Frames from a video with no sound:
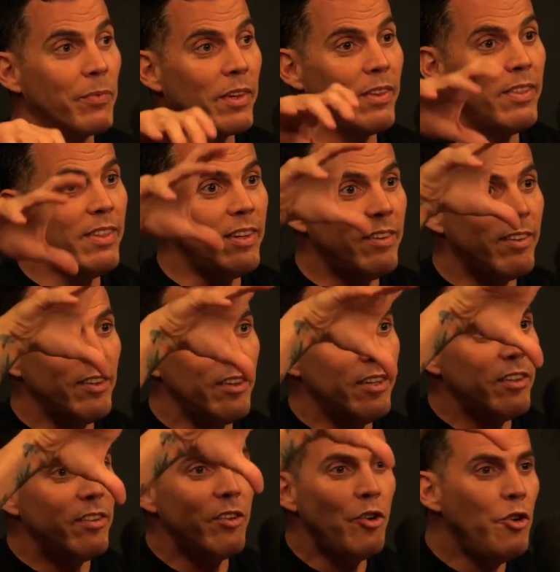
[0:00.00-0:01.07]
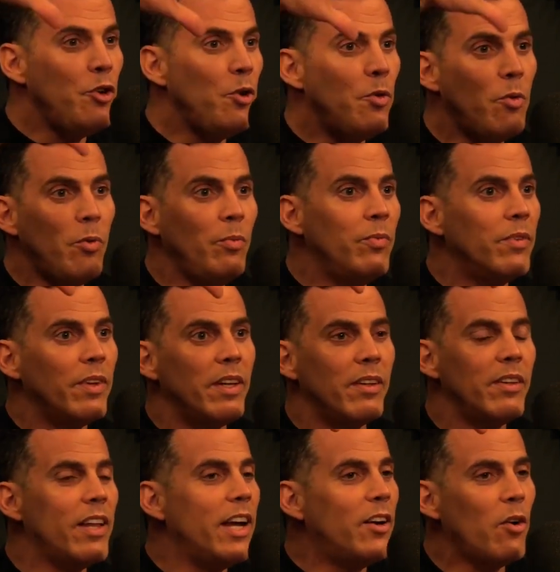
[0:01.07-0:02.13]
this new
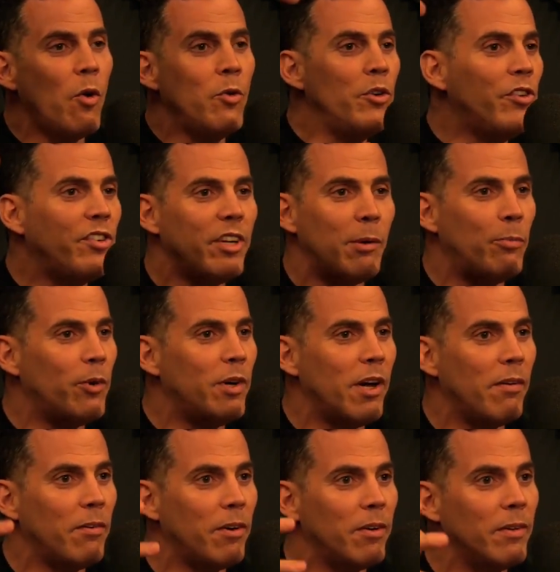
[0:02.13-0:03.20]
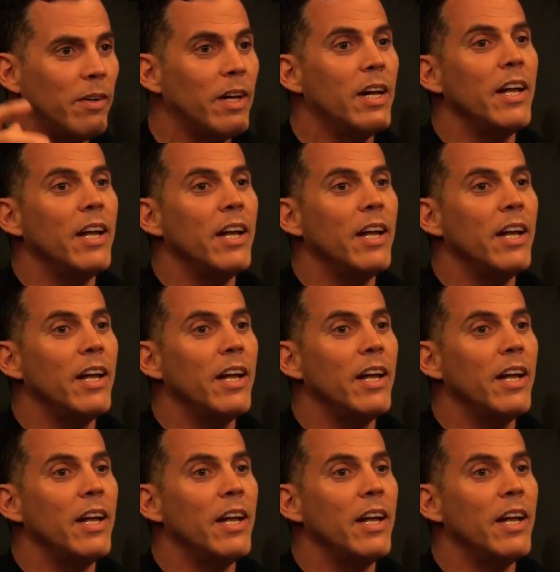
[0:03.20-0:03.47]
like ownership, whatever,